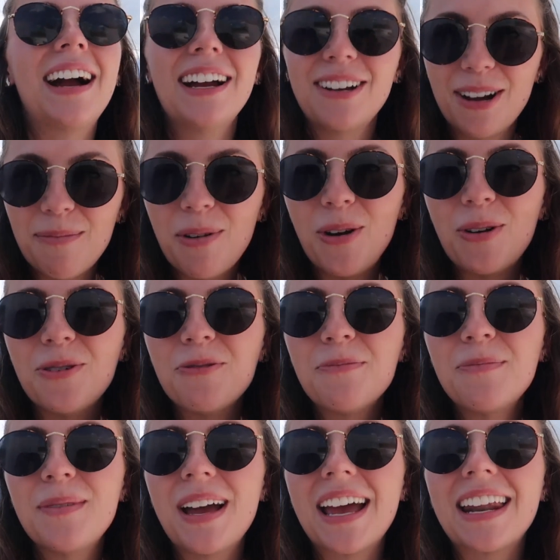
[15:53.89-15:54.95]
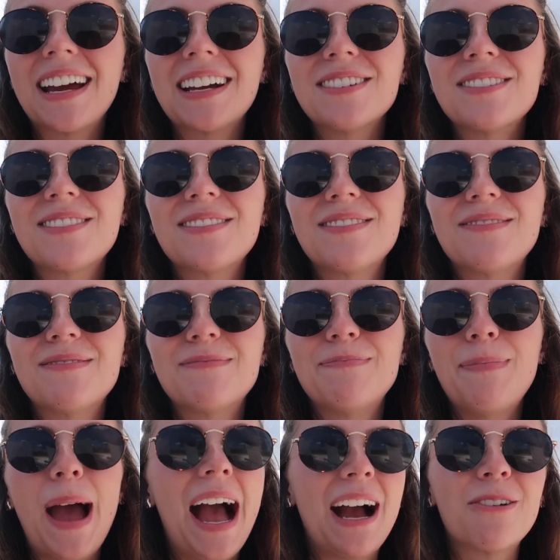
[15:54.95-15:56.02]
I come home and I
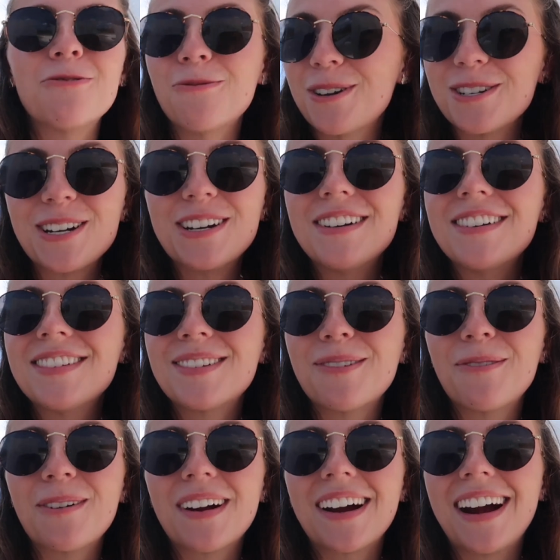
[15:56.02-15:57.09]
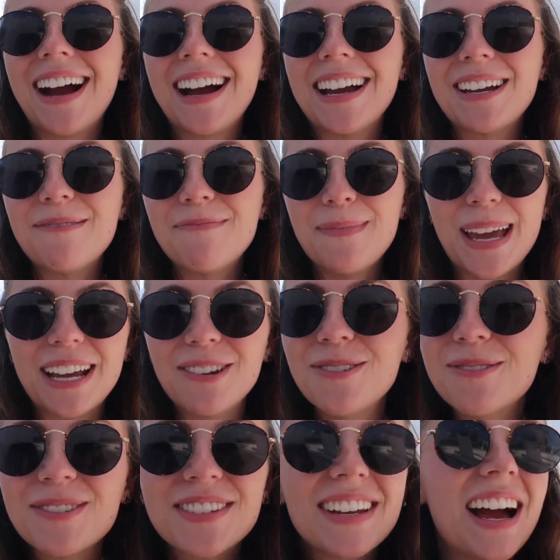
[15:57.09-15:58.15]
pack orders or I make
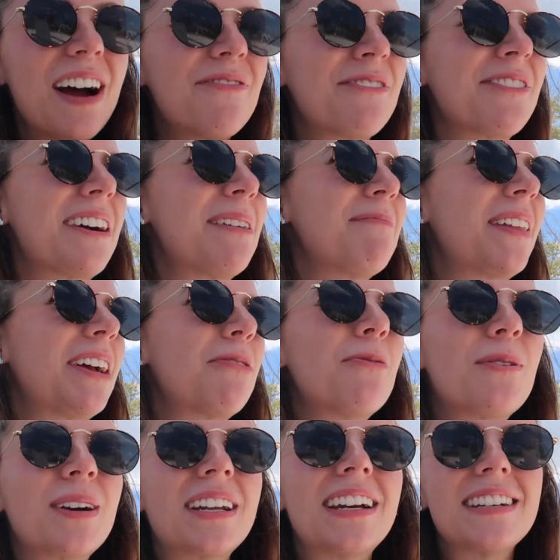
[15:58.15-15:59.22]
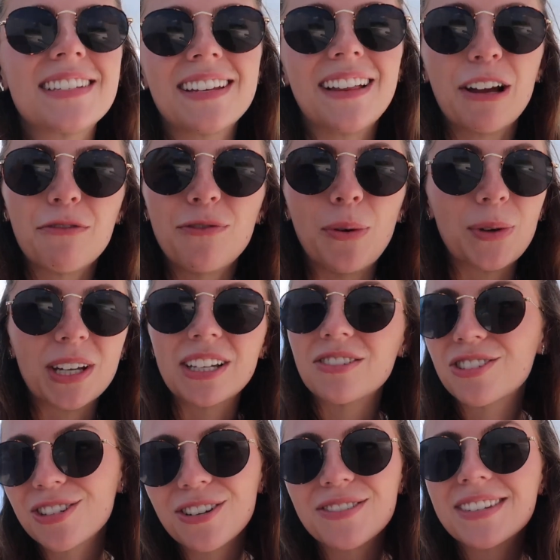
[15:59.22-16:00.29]
new stuff or I'm like organizing like folding
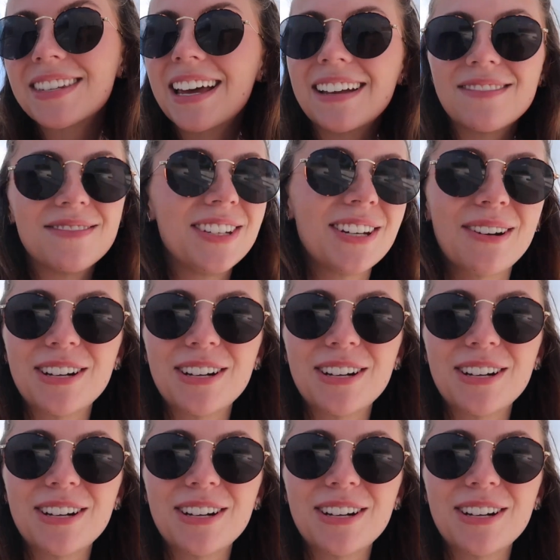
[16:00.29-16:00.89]
shirts that you know